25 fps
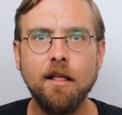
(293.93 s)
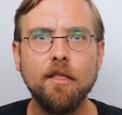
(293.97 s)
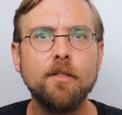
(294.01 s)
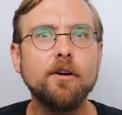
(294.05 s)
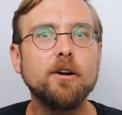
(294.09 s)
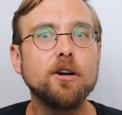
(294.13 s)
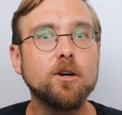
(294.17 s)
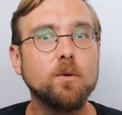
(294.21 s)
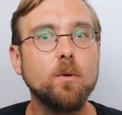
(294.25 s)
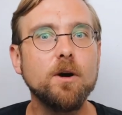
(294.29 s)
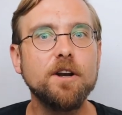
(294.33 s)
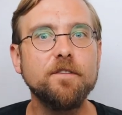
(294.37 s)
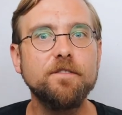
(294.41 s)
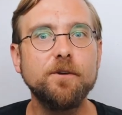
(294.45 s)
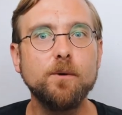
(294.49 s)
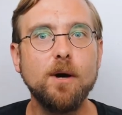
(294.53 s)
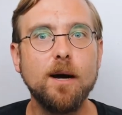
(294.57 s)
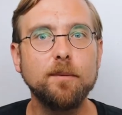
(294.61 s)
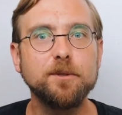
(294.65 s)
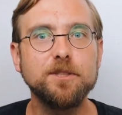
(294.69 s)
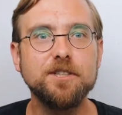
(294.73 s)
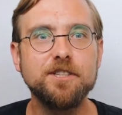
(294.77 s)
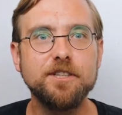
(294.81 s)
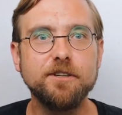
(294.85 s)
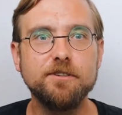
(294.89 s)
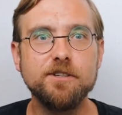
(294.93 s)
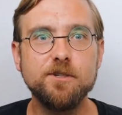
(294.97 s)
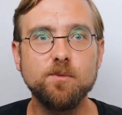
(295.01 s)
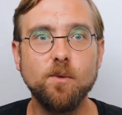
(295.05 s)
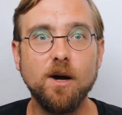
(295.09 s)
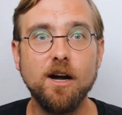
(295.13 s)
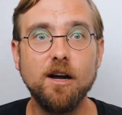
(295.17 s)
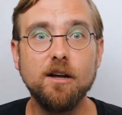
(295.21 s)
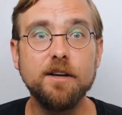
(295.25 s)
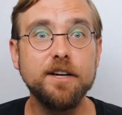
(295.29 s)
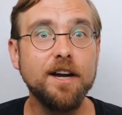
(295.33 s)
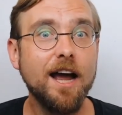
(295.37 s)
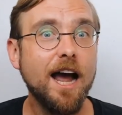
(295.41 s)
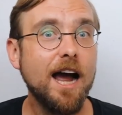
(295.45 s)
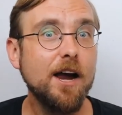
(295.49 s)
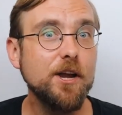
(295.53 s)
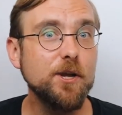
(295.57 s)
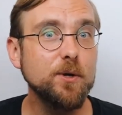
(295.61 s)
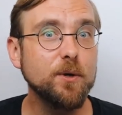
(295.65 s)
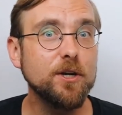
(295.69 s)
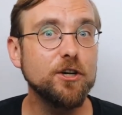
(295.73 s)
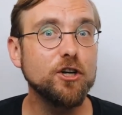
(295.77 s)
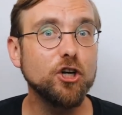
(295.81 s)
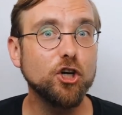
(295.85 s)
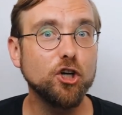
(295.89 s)
There are quite a few options here as well, and how
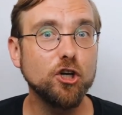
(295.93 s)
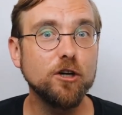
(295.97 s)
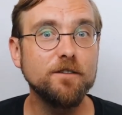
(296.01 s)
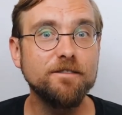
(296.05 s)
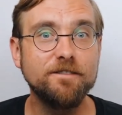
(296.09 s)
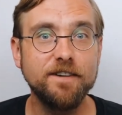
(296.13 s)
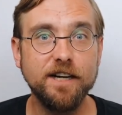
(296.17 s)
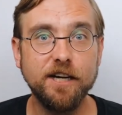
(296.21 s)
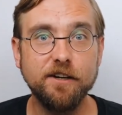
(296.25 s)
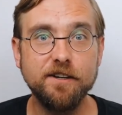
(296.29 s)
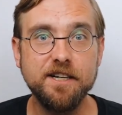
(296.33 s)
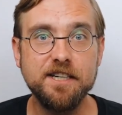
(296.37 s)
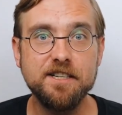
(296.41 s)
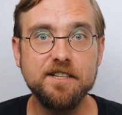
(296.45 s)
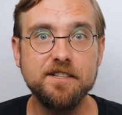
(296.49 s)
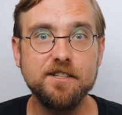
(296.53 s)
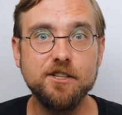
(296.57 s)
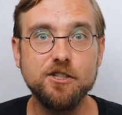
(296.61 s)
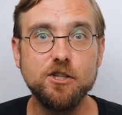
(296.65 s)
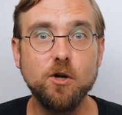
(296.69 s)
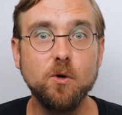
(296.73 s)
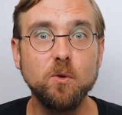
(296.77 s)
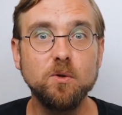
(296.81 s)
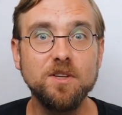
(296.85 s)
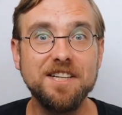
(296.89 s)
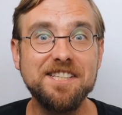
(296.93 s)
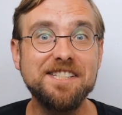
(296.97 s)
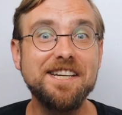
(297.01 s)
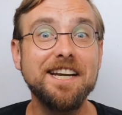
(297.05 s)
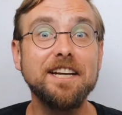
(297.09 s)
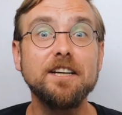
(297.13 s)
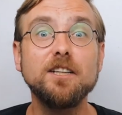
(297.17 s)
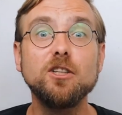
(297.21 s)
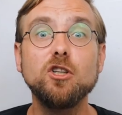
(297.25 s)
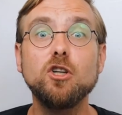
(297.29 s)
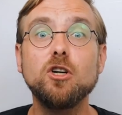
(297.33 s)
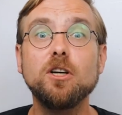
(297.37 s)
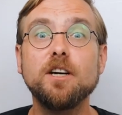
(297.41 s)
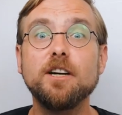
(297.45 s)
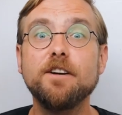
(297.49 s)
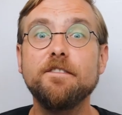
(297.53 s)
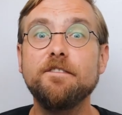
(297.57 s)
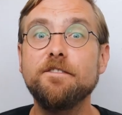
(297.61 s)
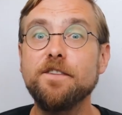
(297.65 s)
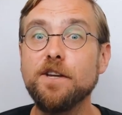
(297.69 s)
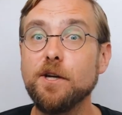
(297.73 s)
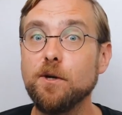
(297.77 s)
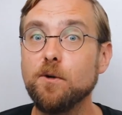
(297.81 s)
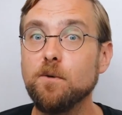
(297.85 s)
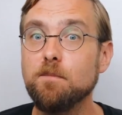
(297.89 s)
you can earn varies, so let's take a look at a
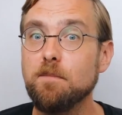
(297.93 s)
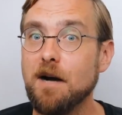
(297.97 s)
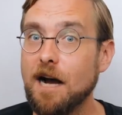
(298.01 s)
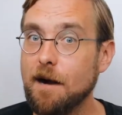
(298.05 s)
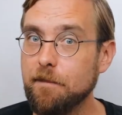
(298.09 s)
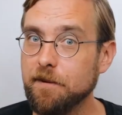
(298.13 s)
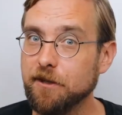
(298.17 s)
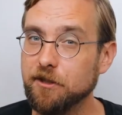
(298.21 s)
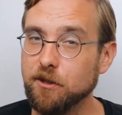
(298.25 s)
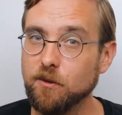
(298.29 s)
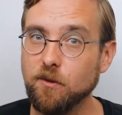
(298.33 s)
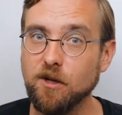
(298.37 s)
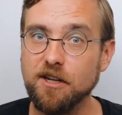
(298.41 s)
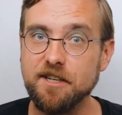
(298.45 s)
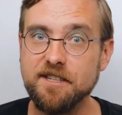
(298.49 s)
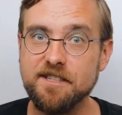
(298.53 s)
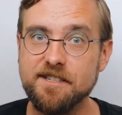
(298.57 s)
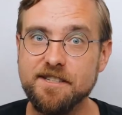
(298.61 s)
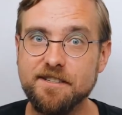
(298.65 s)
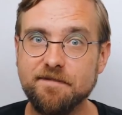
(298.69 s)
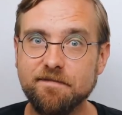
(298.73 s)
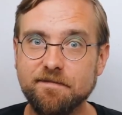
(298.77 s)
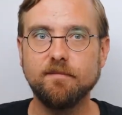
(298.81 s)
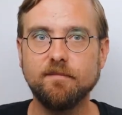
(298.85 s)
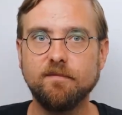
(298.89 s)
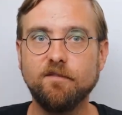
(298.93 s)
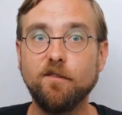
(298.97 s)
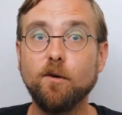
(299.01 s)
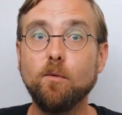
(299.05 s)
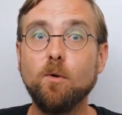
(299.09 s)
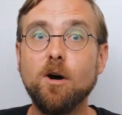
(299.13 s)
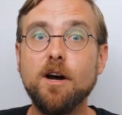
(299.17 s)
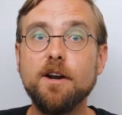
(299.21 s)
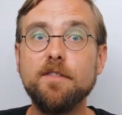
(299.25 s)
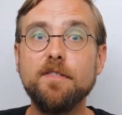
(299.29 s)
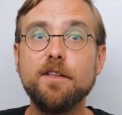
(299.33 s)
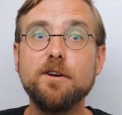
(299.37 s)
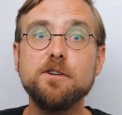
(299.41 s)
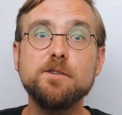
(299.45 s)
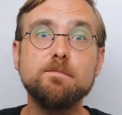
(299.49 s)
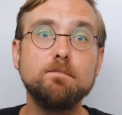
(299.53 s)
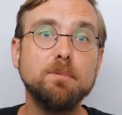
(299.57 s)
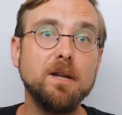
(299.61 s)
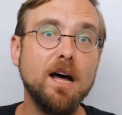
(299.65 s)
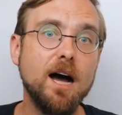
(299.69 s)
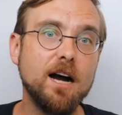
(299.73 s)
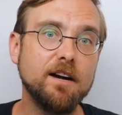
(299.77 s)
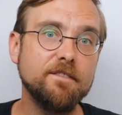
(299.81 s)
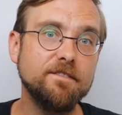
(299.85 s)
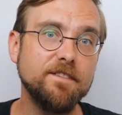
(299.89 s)
few popular ones. For one, there's
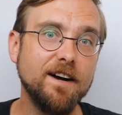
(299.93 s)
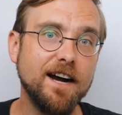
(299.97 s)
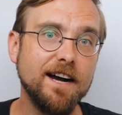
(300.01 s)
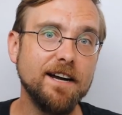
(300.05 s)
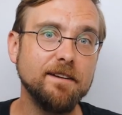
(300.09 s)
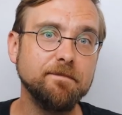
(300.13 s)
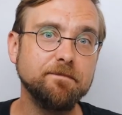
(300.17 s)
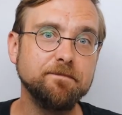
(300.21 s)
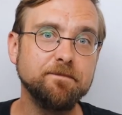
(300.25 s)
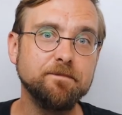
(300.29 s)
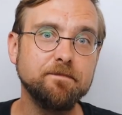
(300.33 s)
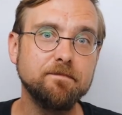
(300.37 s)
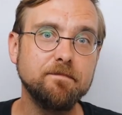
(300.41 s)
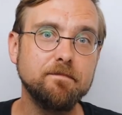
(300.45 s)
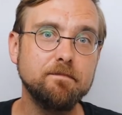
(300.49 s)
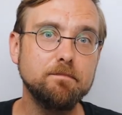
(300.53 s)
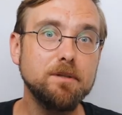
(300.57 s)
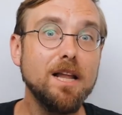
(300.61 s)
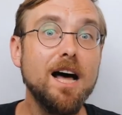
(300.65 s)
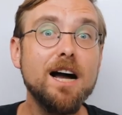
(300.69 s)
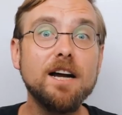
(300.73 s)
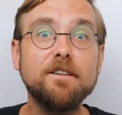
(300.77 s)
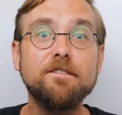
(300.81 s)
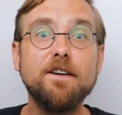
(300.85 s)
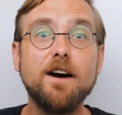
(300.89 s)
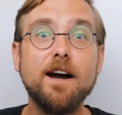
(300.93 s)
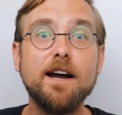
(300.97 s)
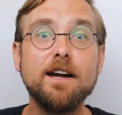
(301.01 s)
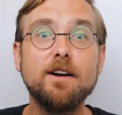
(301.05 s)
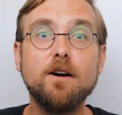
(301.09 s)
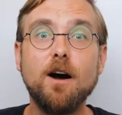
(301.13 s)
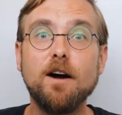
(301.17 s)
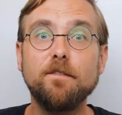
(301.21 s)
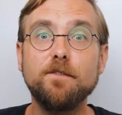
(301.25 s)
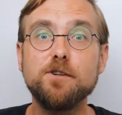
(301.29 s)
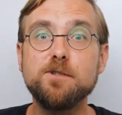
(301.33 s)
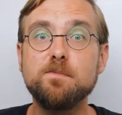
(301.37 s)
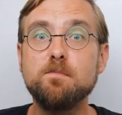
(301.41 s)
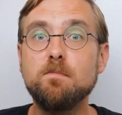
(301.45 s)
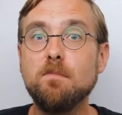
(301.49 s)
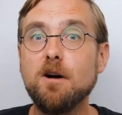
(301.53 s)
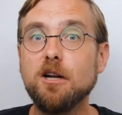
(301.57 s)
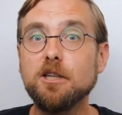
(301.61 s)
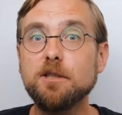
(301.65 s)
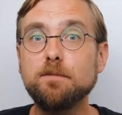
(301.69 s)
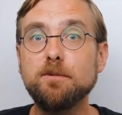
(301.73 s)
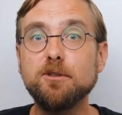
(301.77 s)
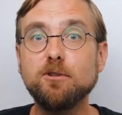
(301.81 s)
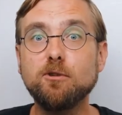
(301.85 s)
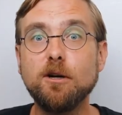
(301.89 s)
BlockFi. BlockFi offers
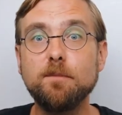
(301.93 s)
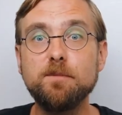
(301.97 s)
multiple